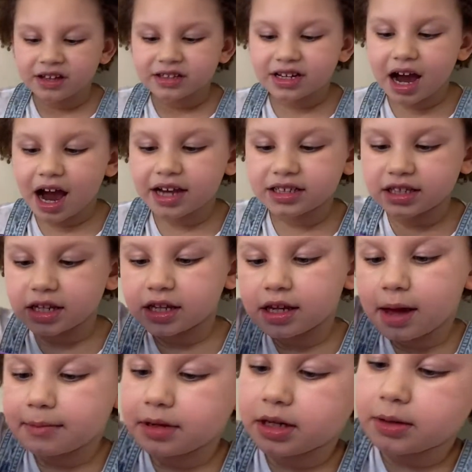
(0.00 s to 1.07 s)
Guys,
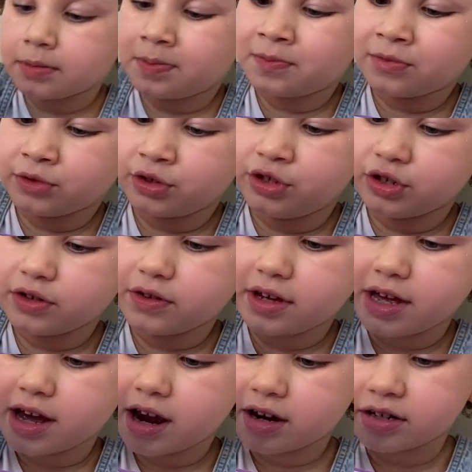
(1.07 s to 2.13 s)
let me do
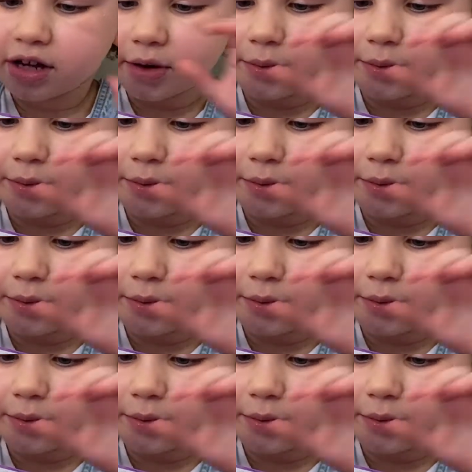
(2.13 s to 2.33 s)
here and then